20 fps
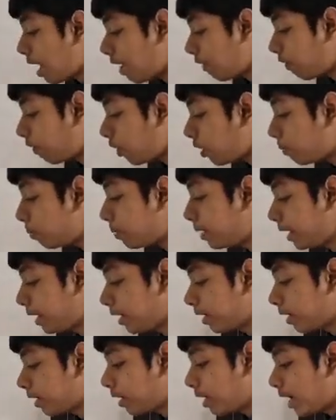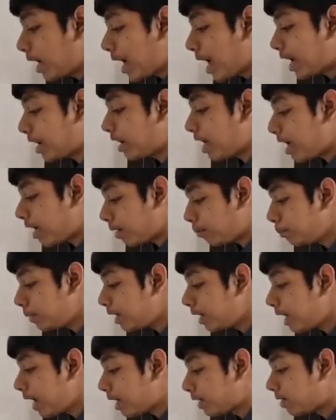F on B and
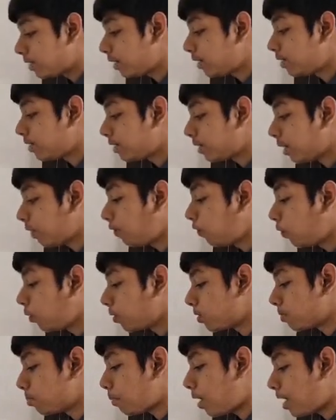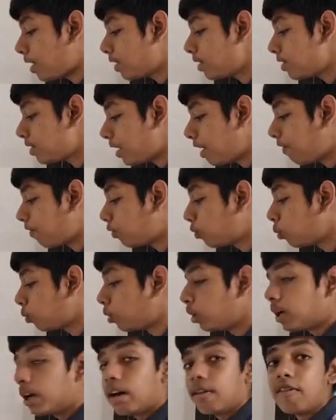B exerts a force minus F2,
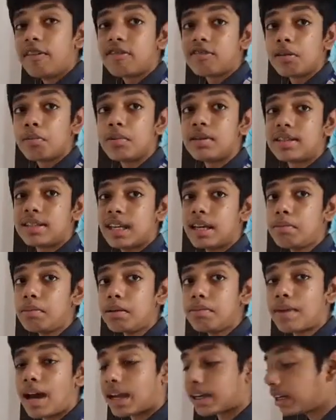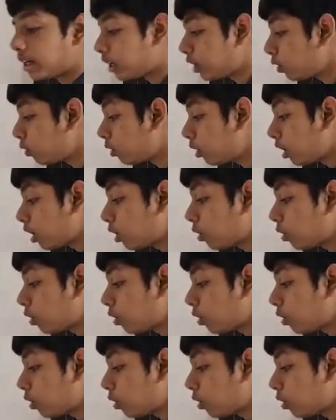which will be same in magnitude